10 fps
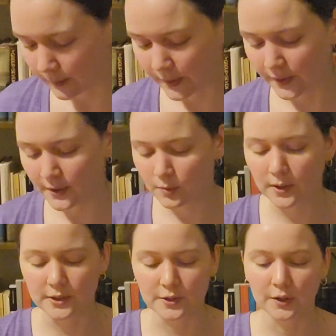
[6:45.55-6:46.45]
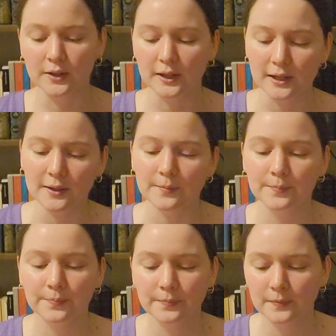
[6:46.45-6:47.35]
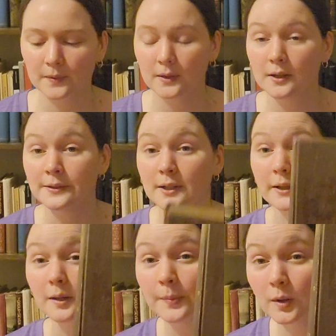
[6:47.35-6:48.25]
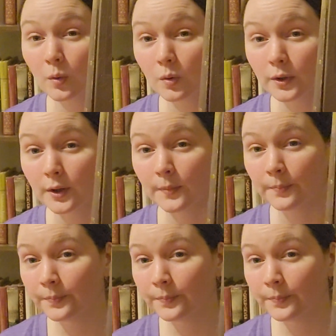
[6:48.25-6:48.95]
But this one certainly is a little bit older.